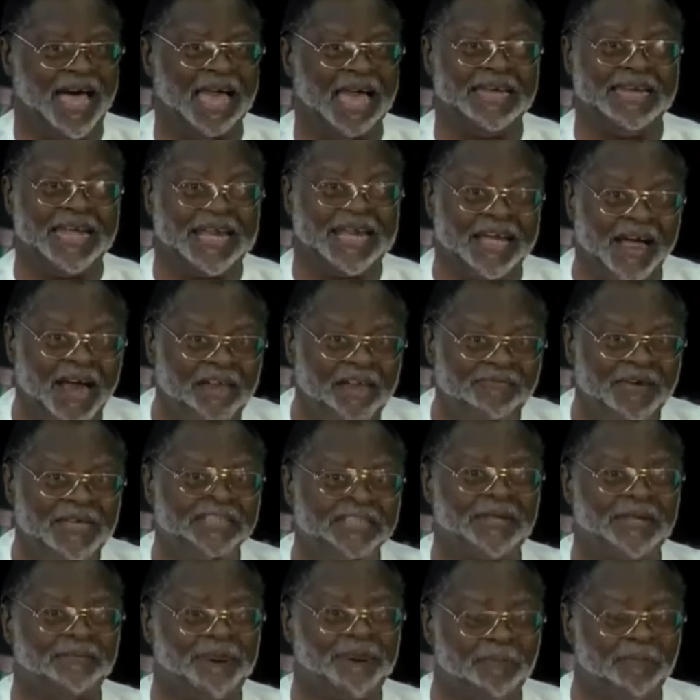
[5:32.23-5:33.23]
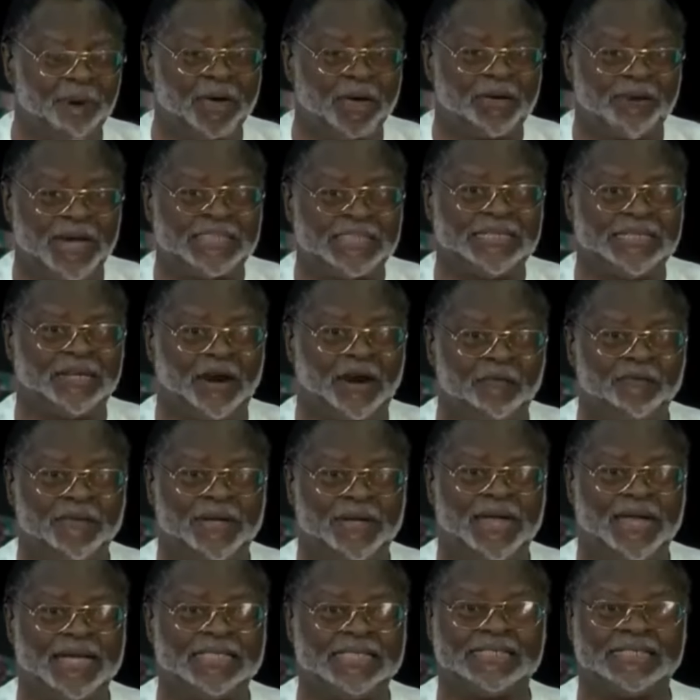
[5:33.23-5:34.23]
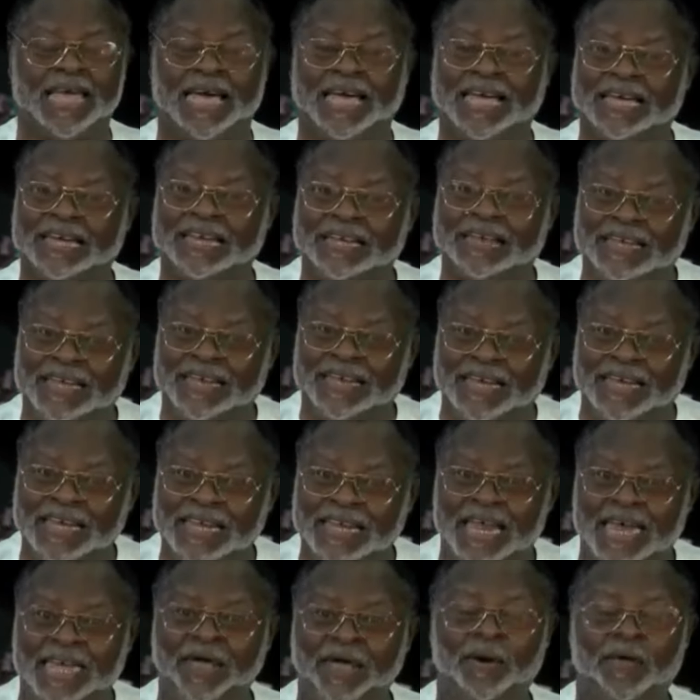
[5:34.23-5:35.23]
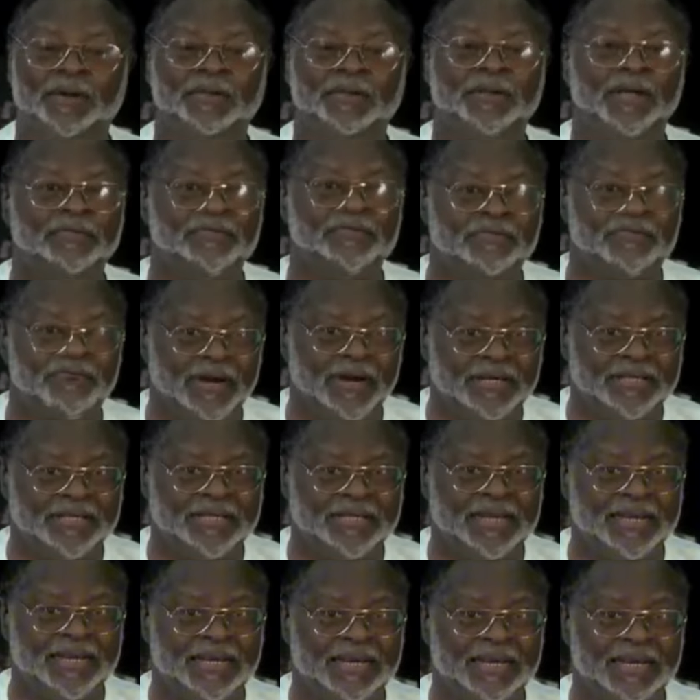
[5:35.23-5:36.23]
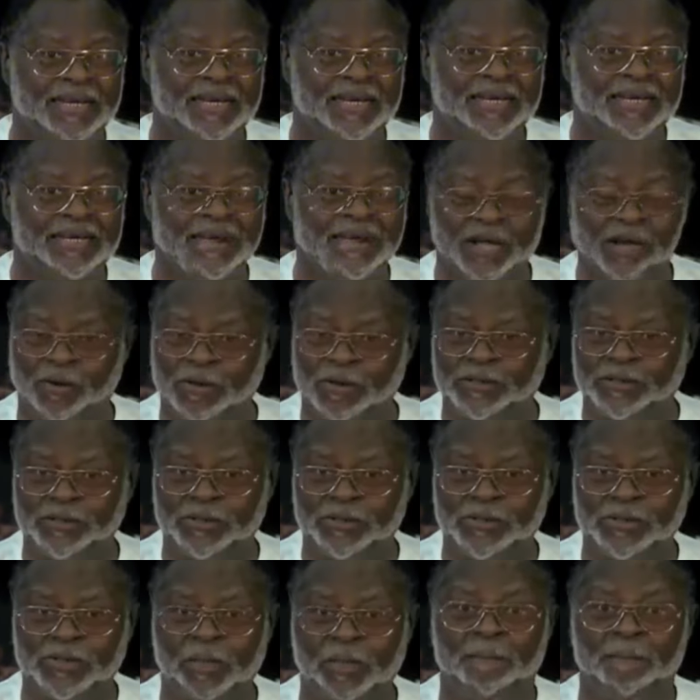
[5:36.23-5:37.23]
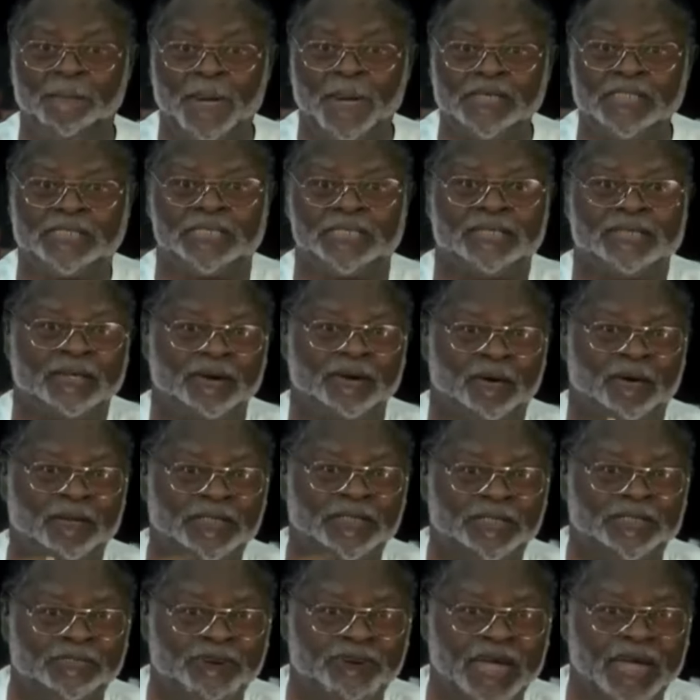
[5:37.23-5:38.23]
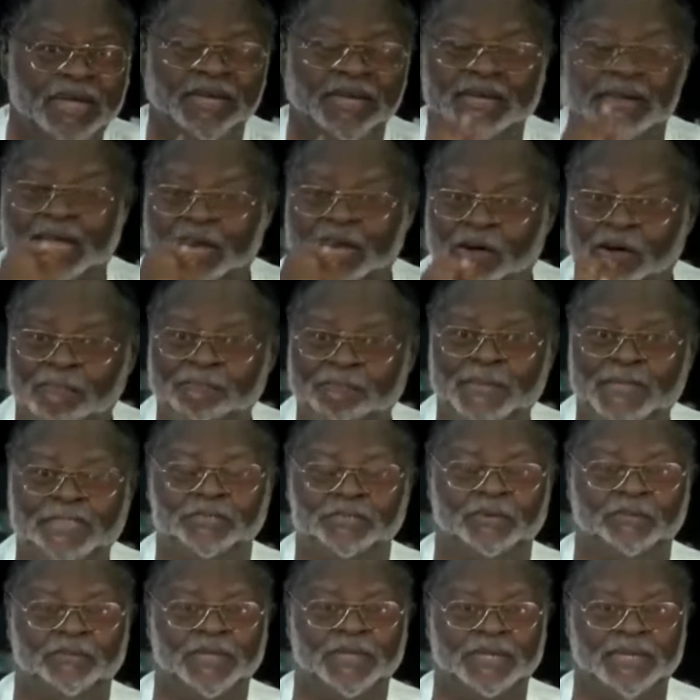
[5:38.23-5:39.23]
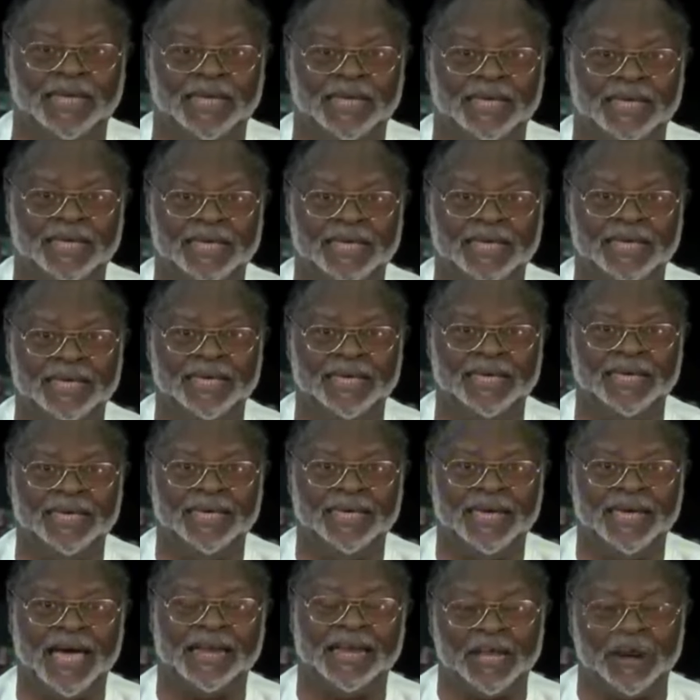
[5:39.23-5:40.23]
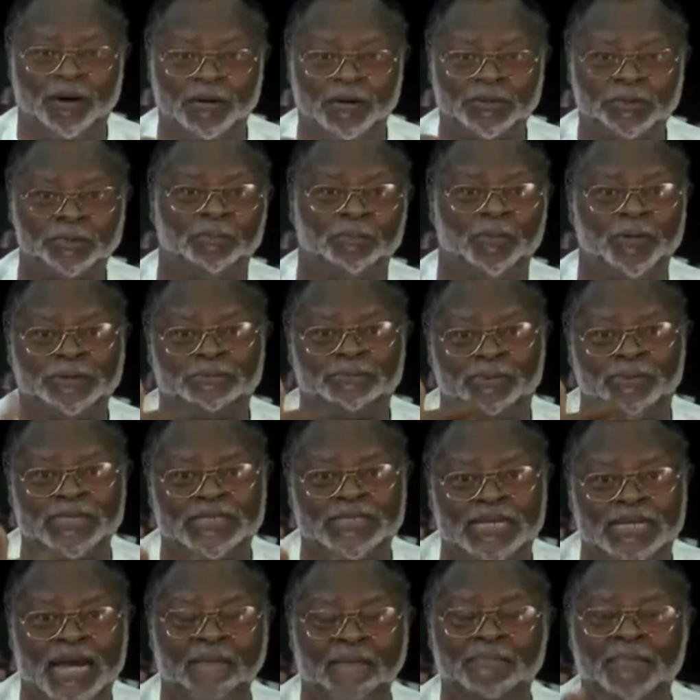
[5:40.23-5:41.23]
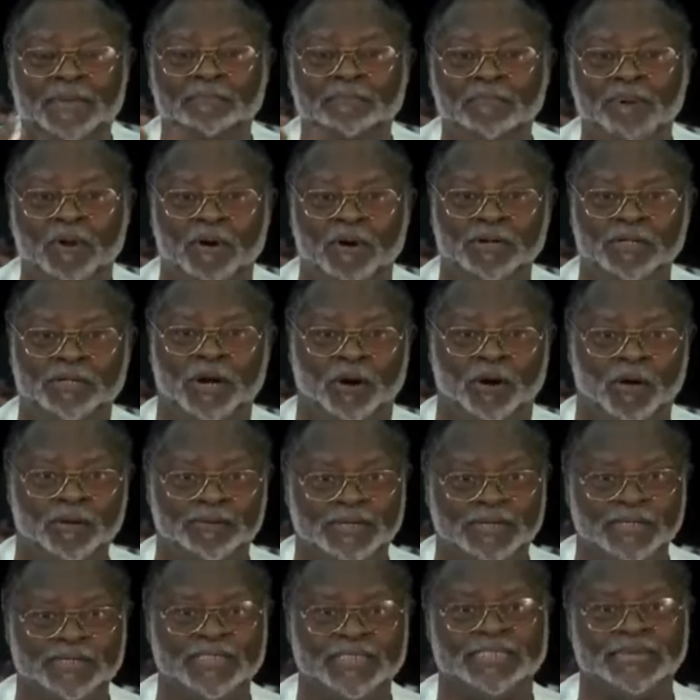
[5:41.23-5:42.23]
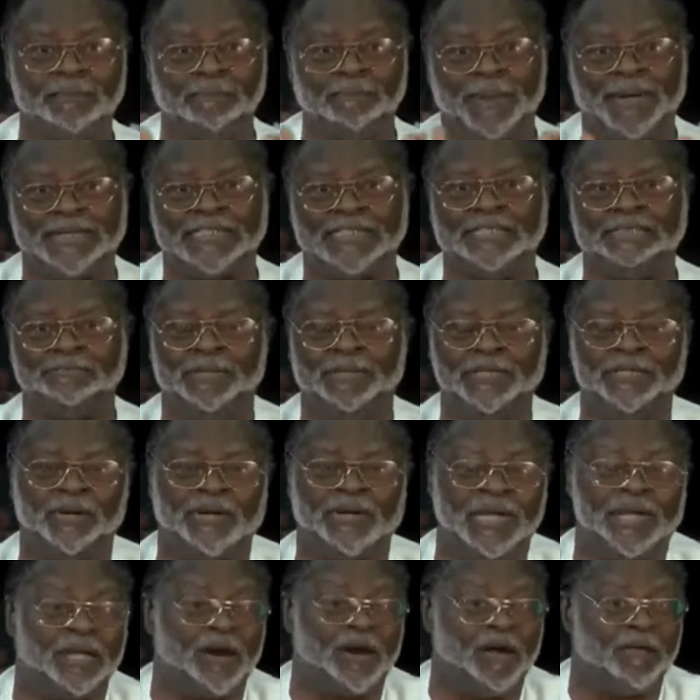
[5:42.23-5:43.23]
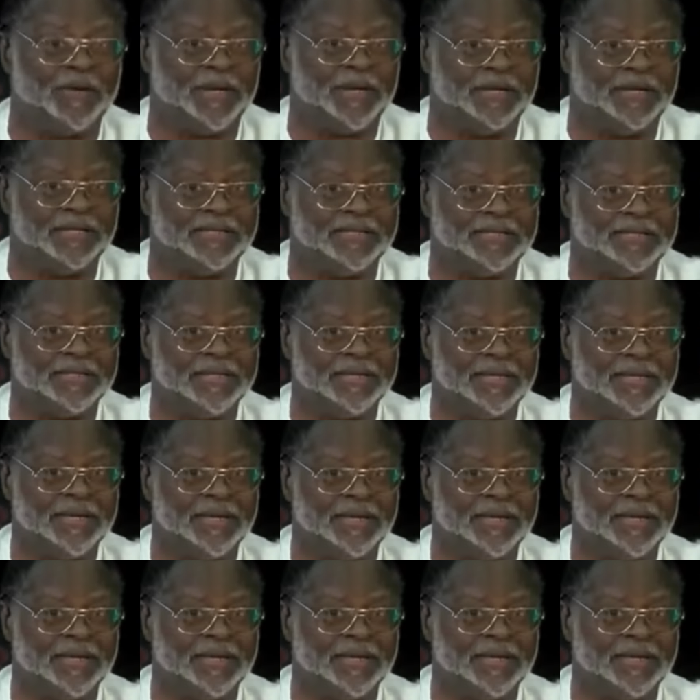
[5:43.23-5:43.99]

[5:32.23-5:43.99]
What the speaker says: And the guardrails of democratic governance are clearly under threat. The Constitution must constrain the government of the day, and the Constitution must prescribe the mode of citizen participation in governance.